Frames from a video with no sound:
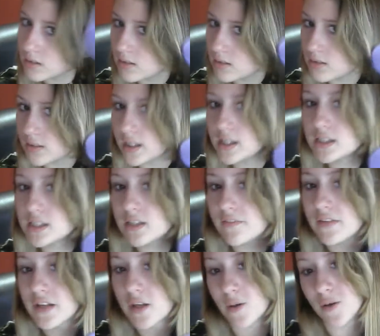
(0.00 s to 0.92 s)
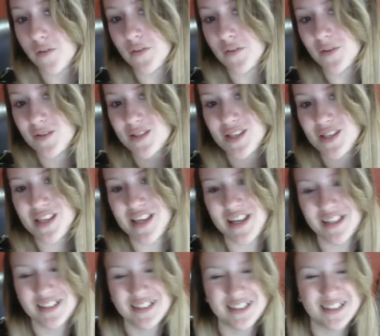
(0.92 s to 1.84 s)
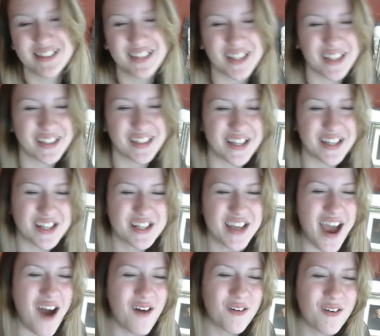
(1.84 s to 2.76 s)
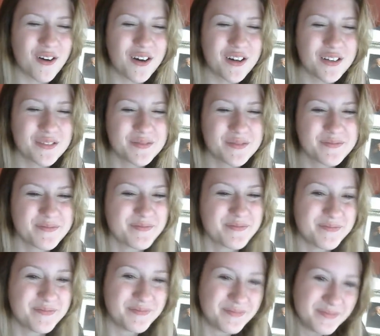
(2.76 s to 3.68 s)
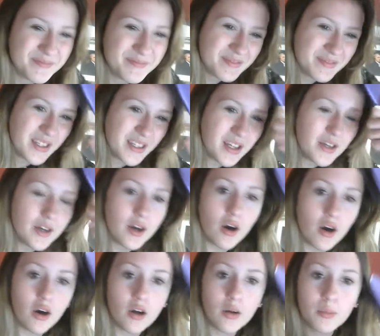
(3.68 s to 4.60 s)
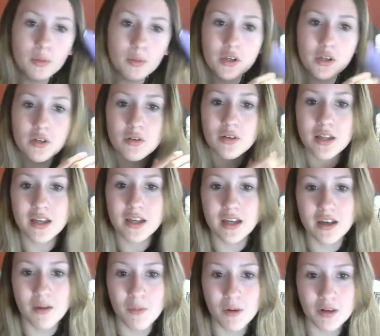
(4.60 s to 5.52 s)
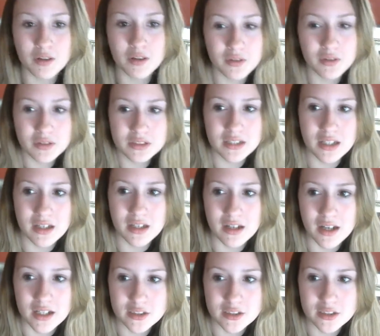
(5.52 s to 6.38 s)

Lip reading: Like the video if you sing in the shower. Oh, we can do like one of those I